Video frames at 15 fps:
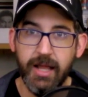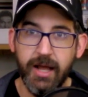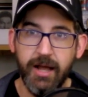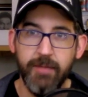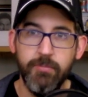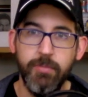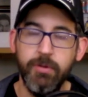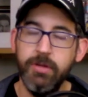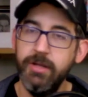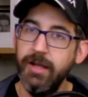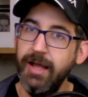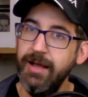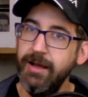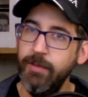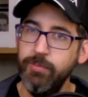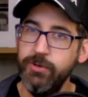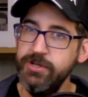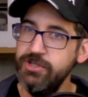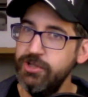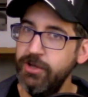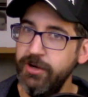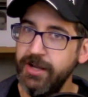I'm pretty
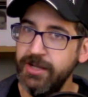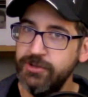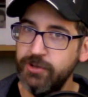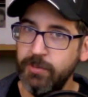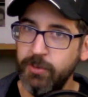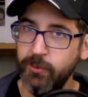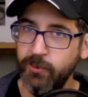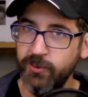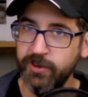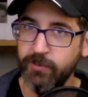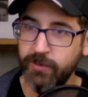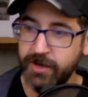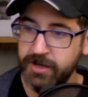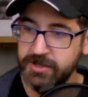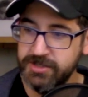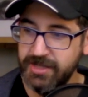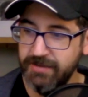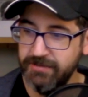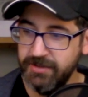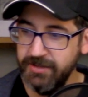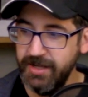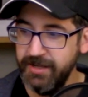sure he had trouble rolling rares
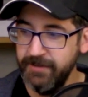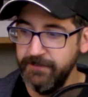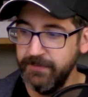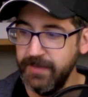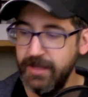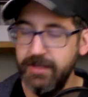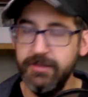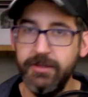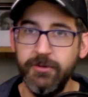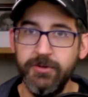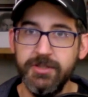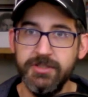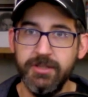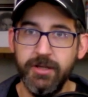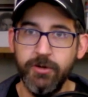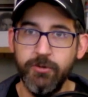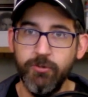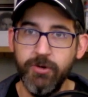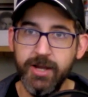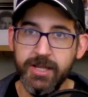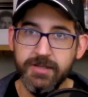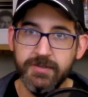after that. There is that
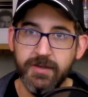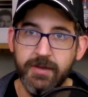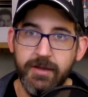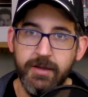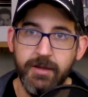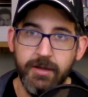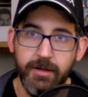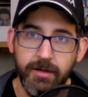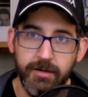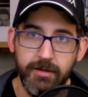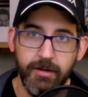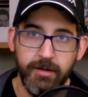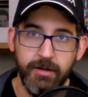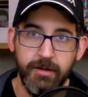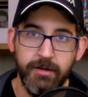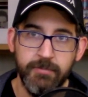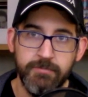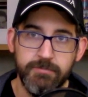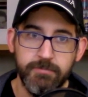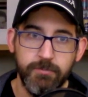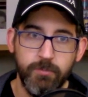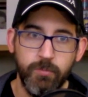great
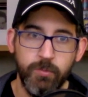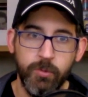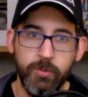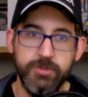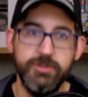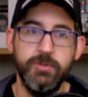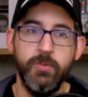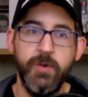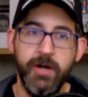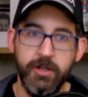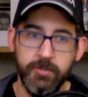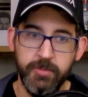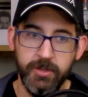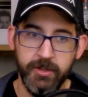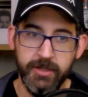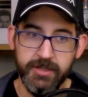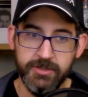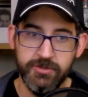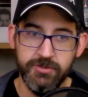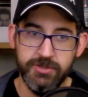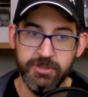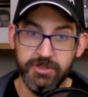Lords of the Wild ability
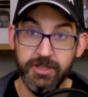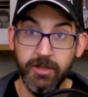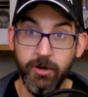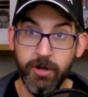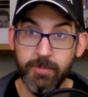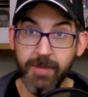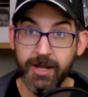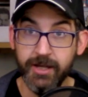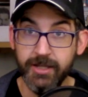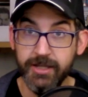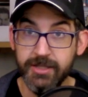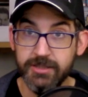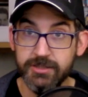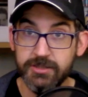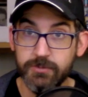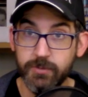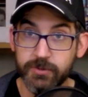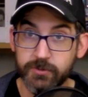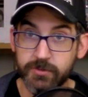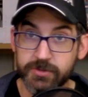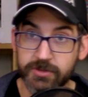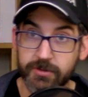to just get automatic hits,
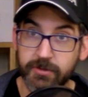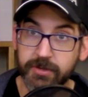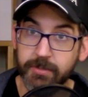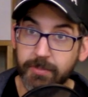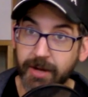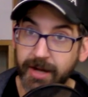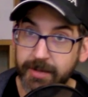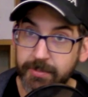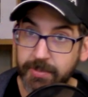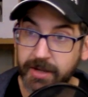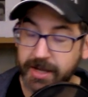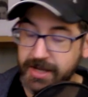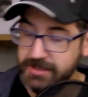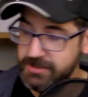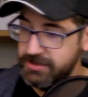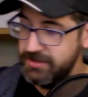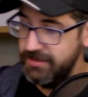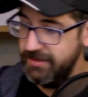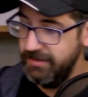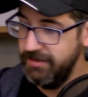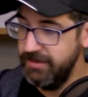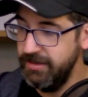which would certainly bypass
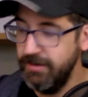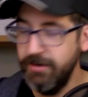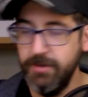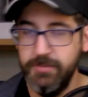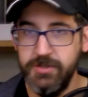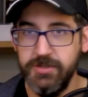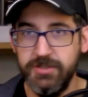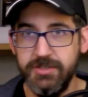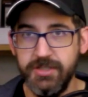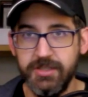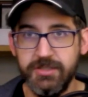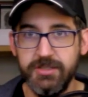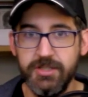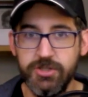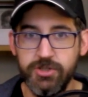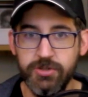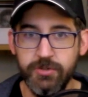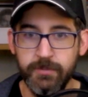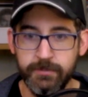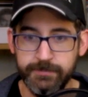the armor 6 issue.